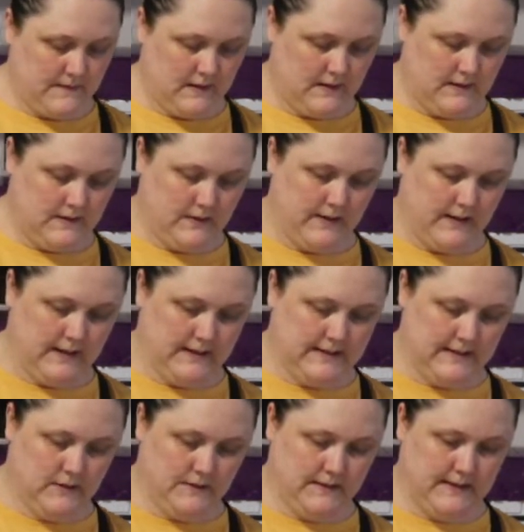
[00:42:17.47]
I can
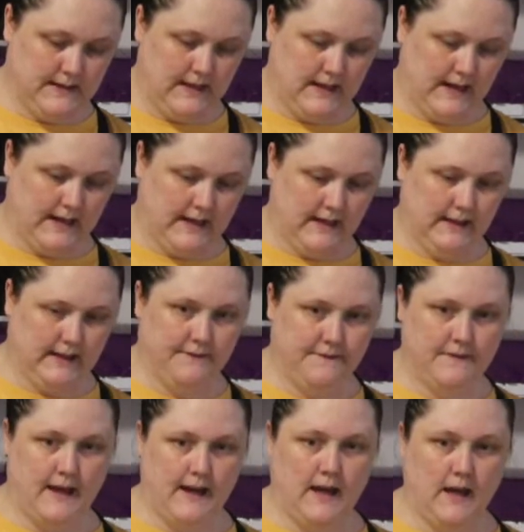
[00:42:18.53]
still see that I can lift
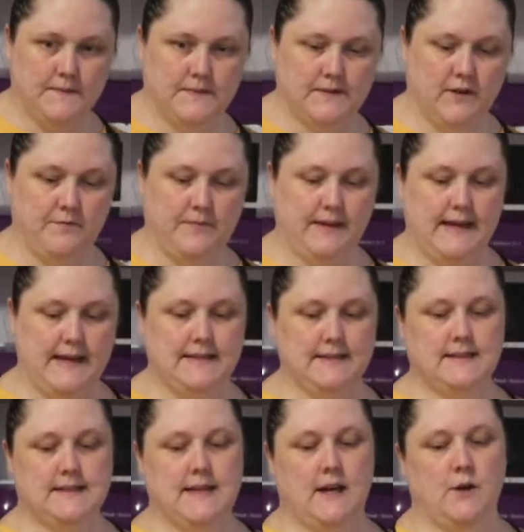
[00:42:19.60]
that up. So I've placed it
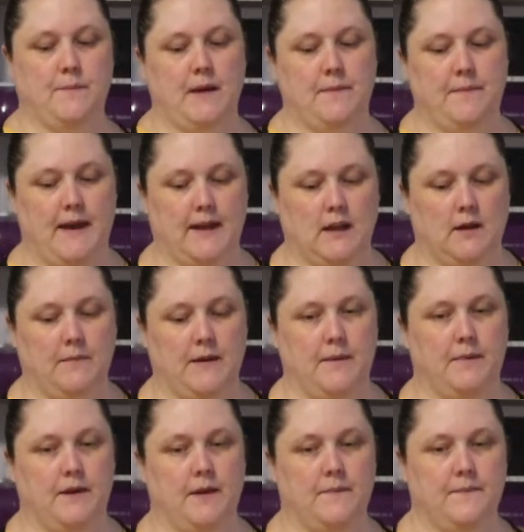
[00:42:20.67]
down on my baking paper
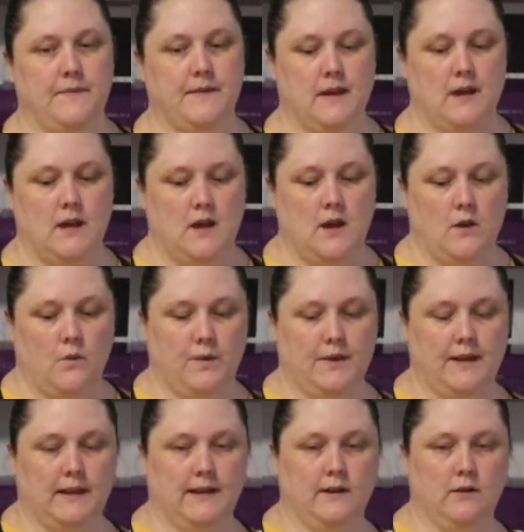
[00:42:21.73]
with a
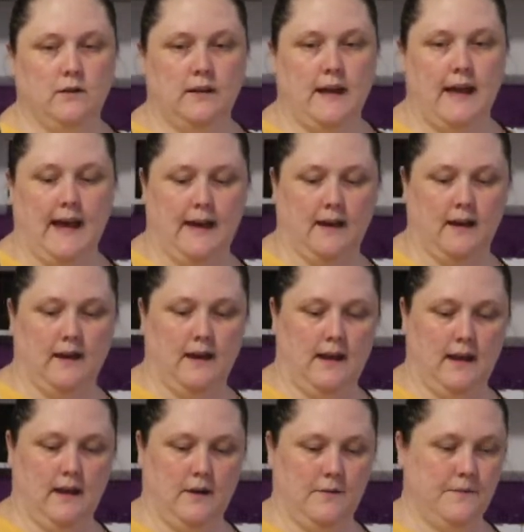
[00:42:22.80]
little hang here.
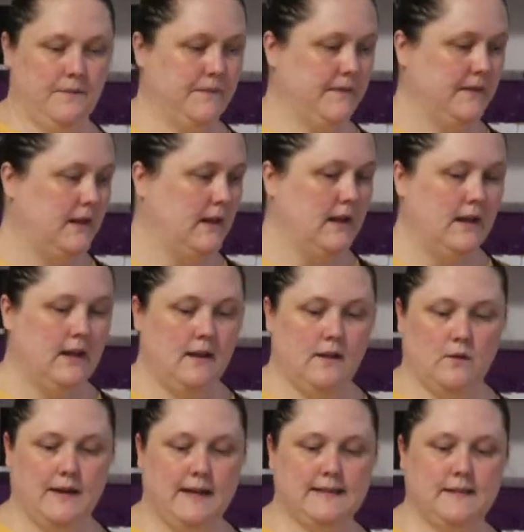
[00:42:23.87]
The
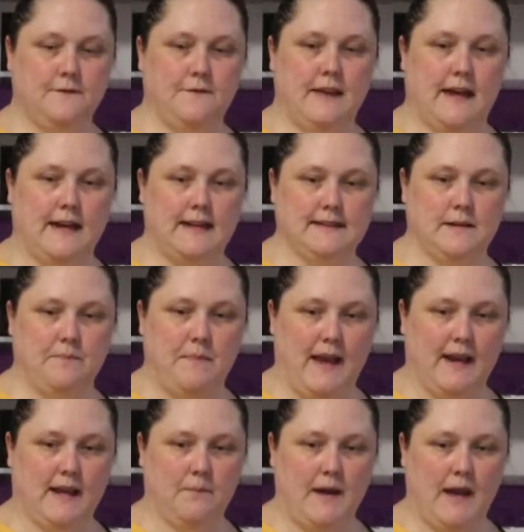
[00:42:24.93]
reason for that is the
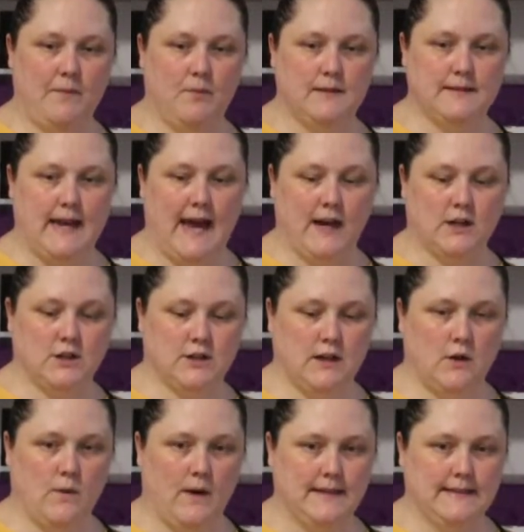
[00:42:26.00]
baking paper is actually
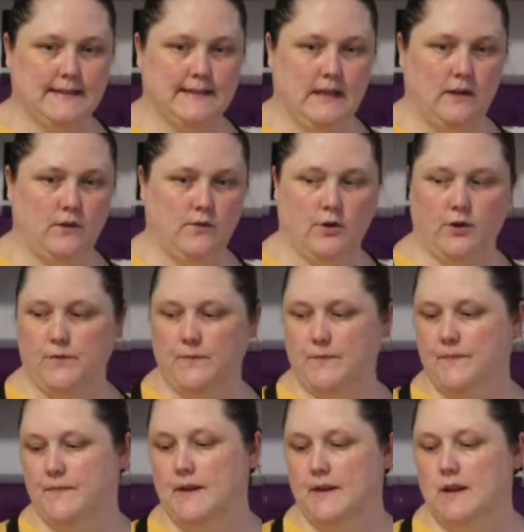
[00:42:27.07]
quite see-through.
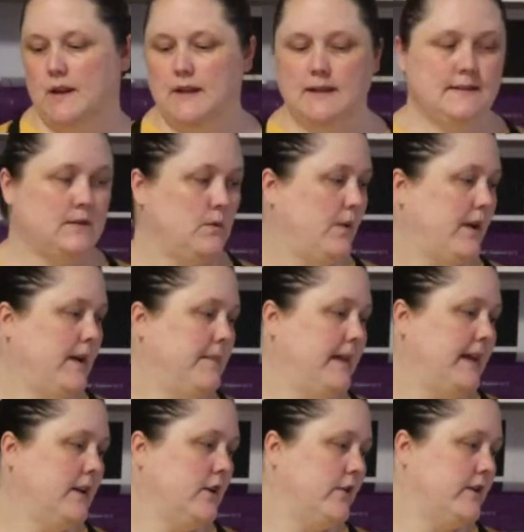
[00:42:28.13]
So what I'm then
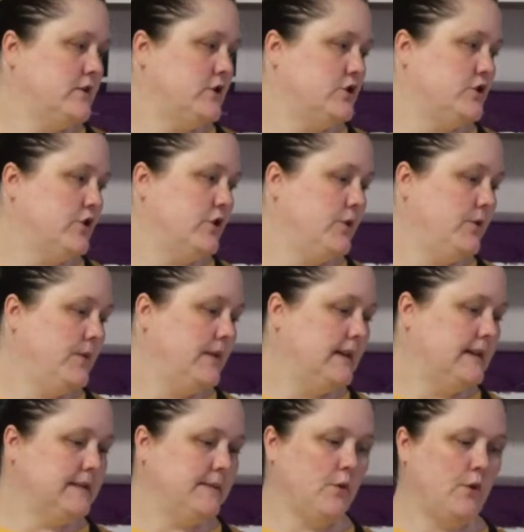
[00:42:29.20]
going to do is
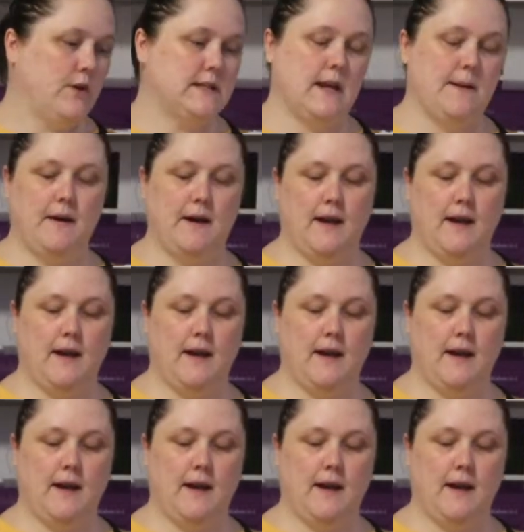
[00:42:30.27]
I'm going to get my